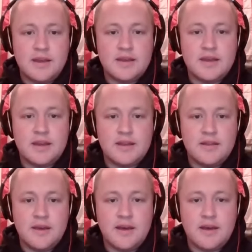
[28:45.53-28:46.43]

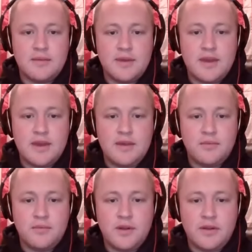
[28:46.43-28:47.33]
He
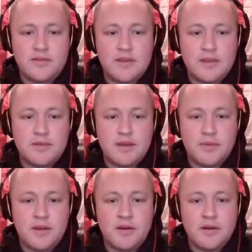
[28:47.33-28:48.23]
really stepped up
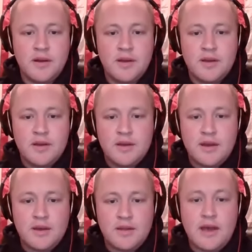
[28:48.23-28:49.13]
here
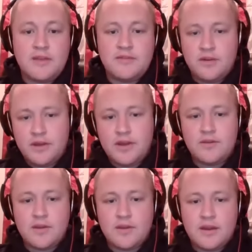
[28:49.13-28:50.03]
last year, like you
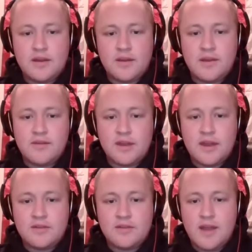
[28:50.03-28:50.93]
said, 7
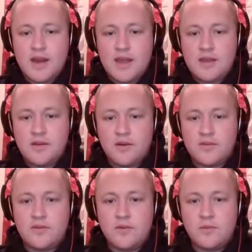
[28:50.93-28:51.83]
catches, 88
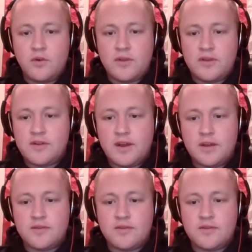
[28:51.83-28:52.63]
yards, 2 more touchdowns.